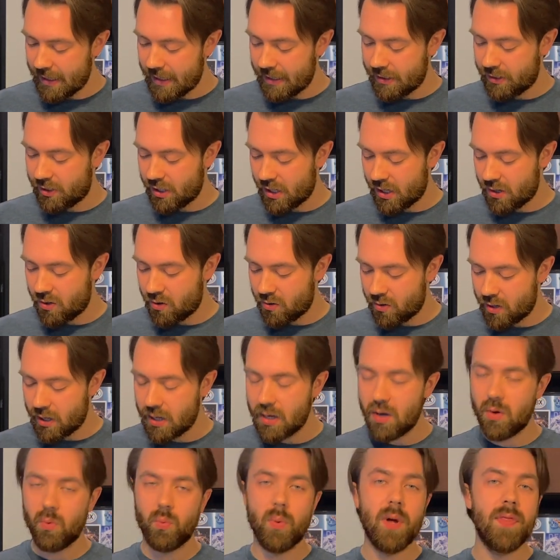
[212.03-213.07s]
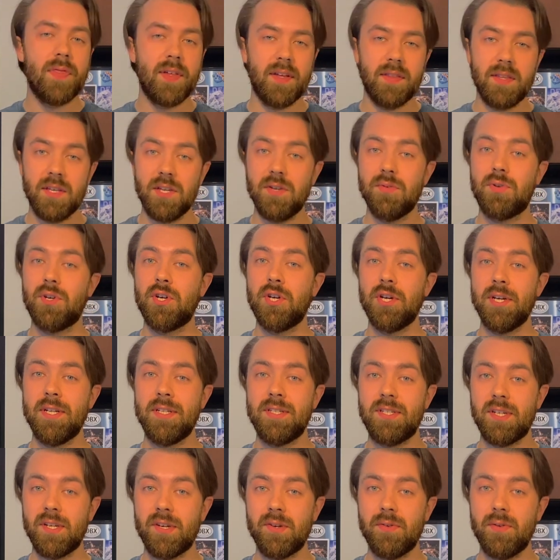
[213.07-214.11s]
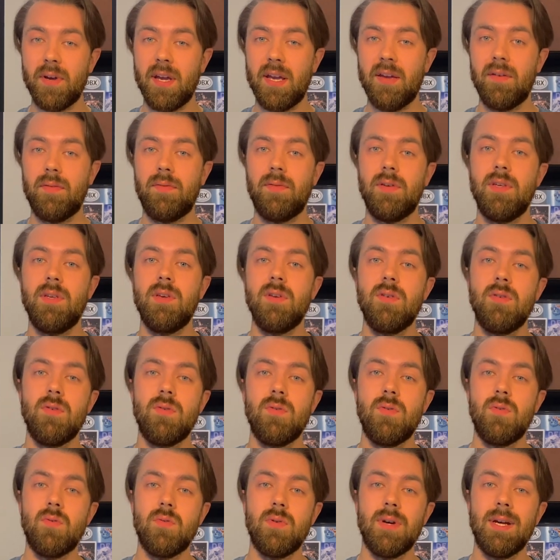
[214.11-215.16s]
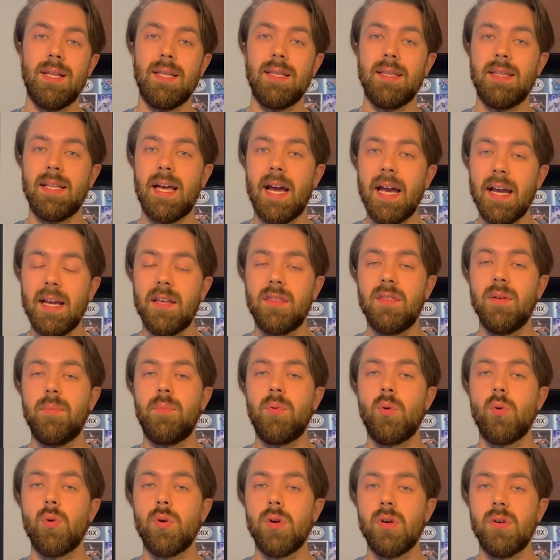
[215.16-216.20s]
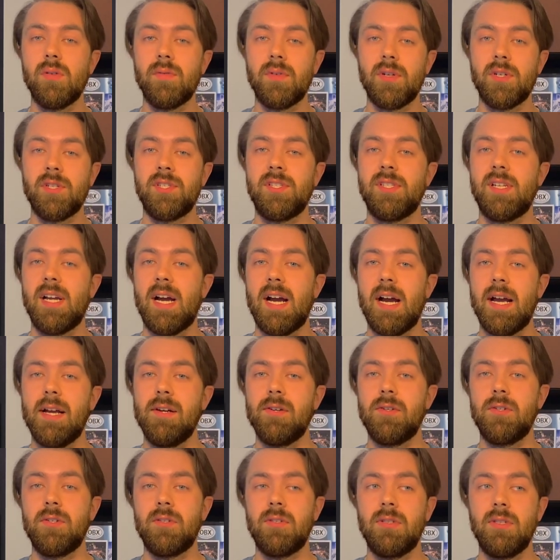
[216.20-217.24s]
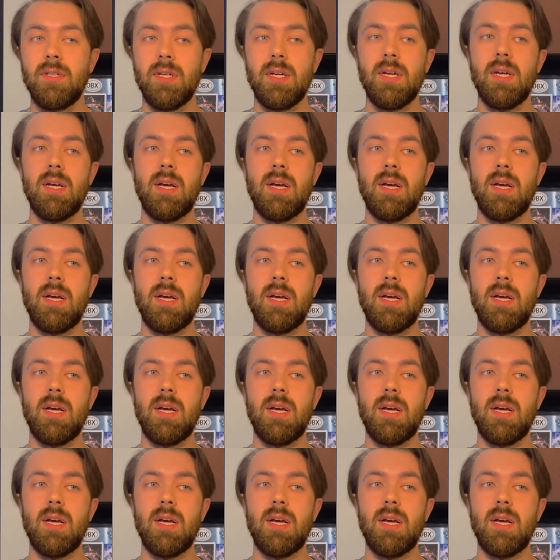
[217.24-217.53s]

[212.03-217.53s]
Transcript: So one thing that you could do if you like the pour over style,